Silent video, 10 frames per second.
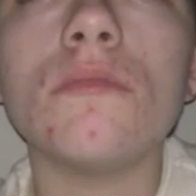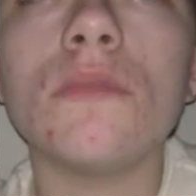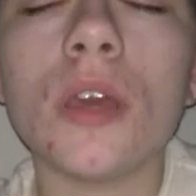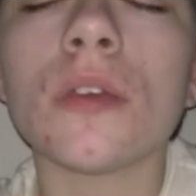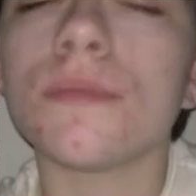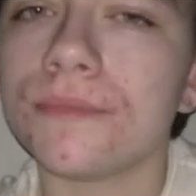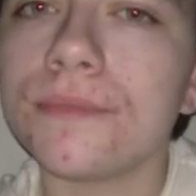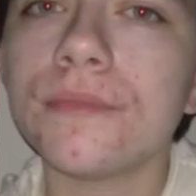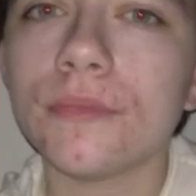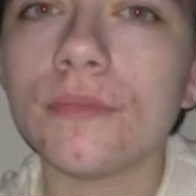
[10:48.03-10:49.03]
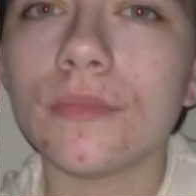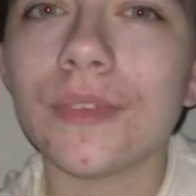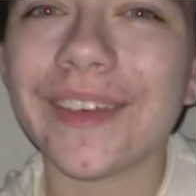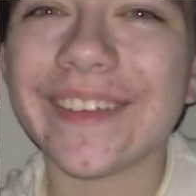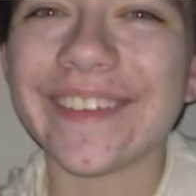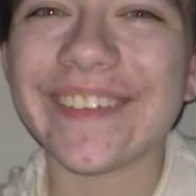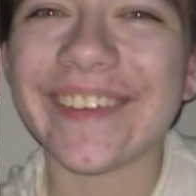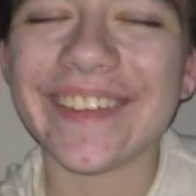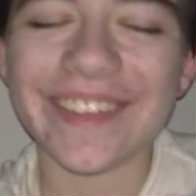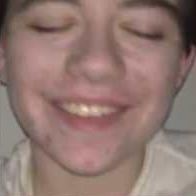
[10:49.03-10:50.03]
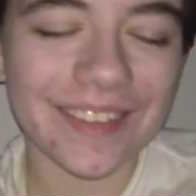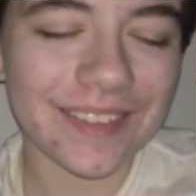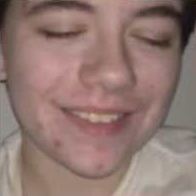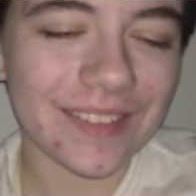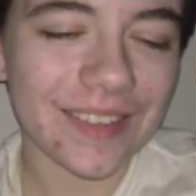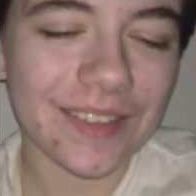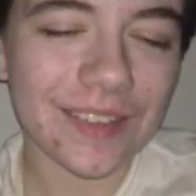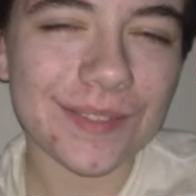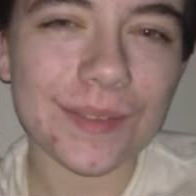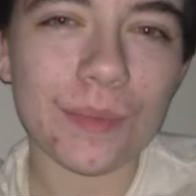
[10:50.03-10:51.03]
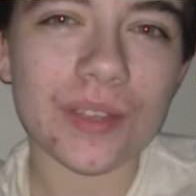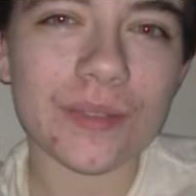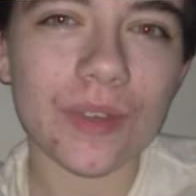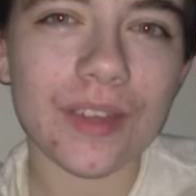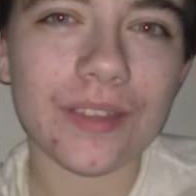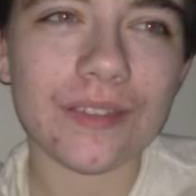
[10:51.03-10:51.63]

Yeah, I think that's the best way